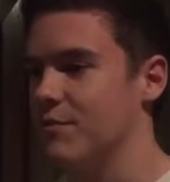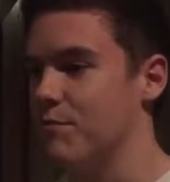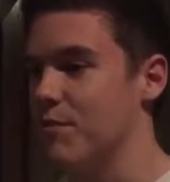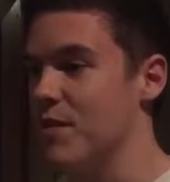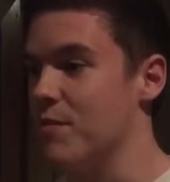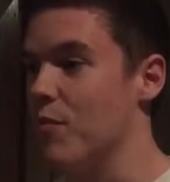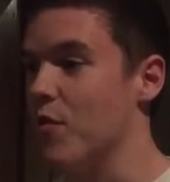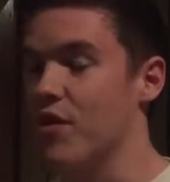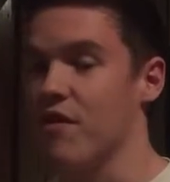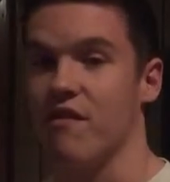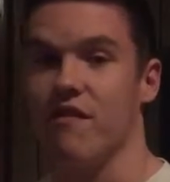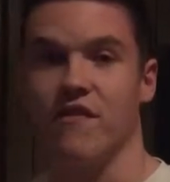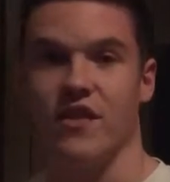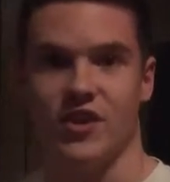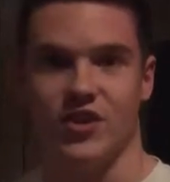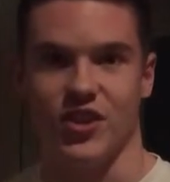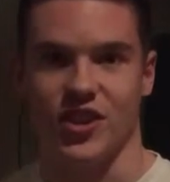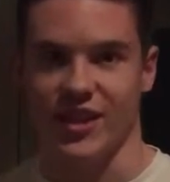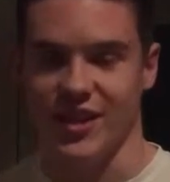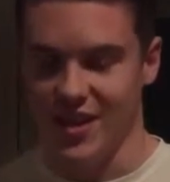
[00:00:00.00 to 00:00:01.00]
be more
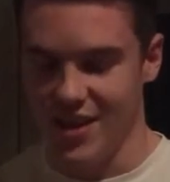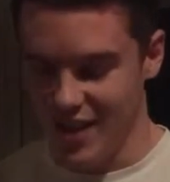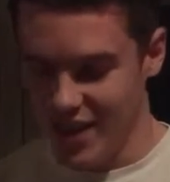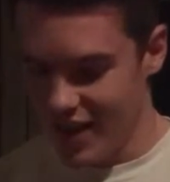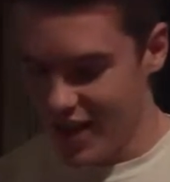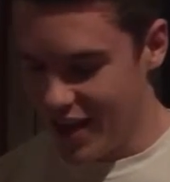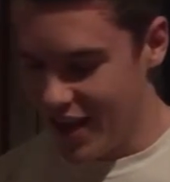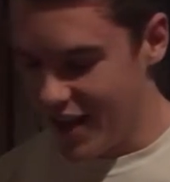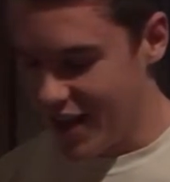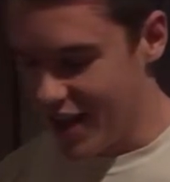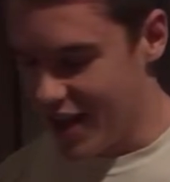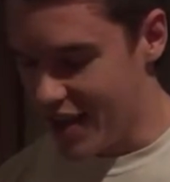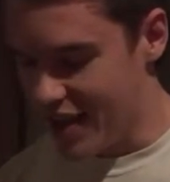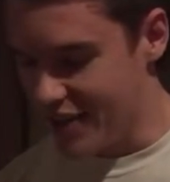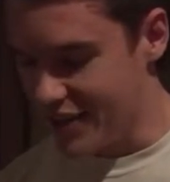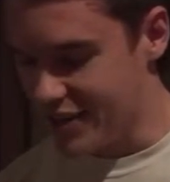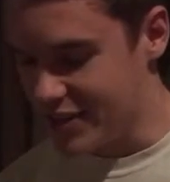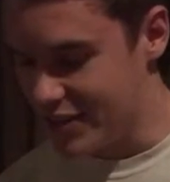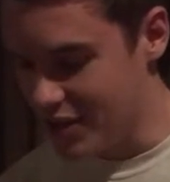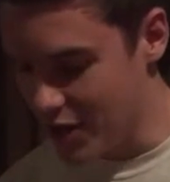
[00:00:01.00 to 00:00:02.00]
efficient.
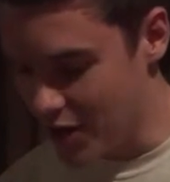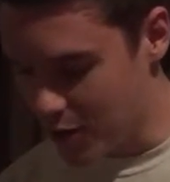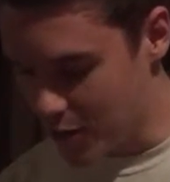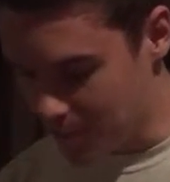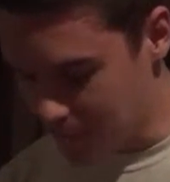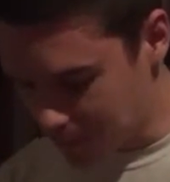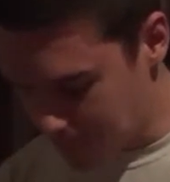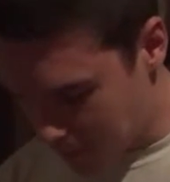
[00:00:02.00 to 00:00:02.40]
So